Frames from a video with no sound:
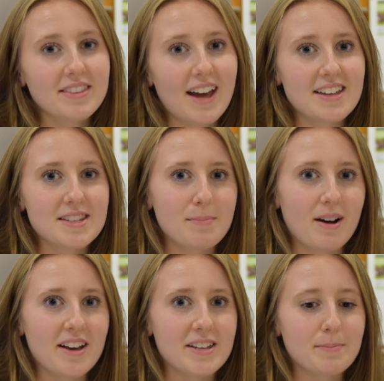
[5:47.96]
that
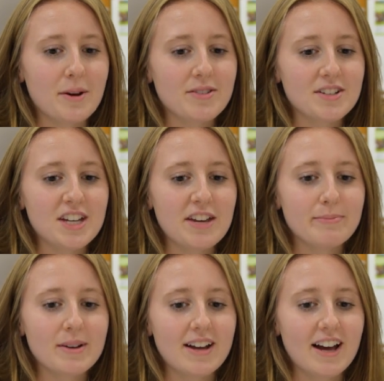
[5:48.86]
inspires both
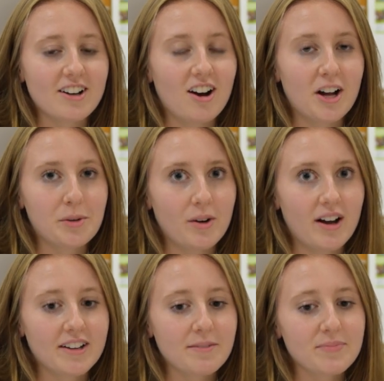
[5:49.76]
achievement and hard
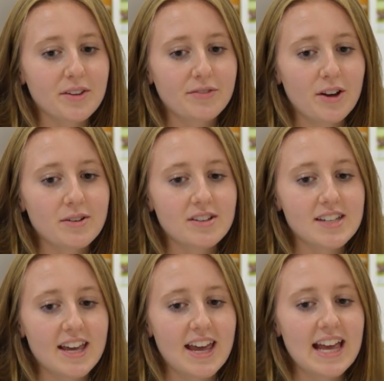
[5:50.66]
work, the
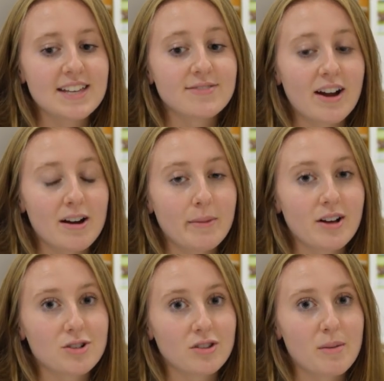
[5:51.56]
focus here is very
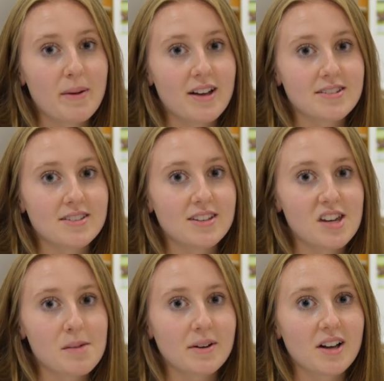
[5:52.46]
much on the person that
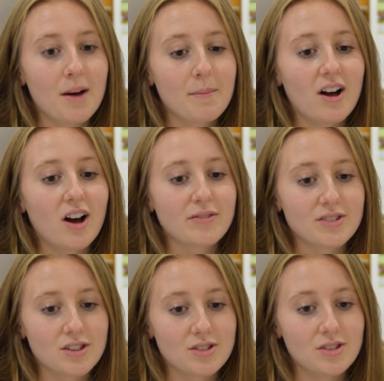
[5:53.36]
you become
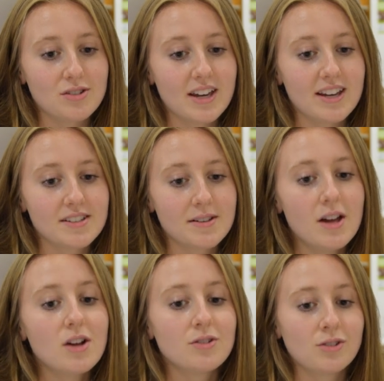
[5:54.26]
after the two years,
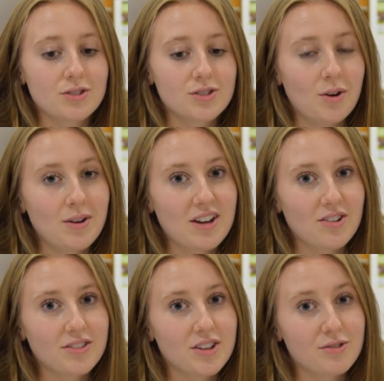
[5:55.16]
not solely
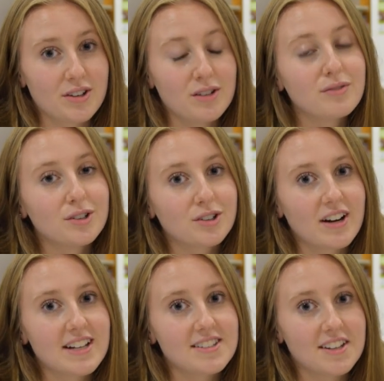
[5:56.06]
on the three or four
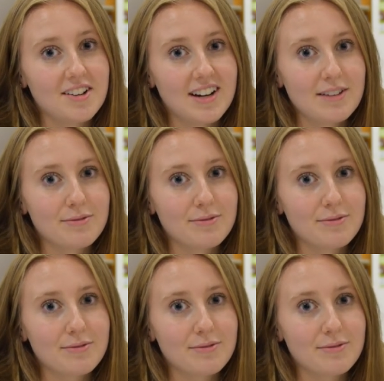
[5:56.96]
grades that you leave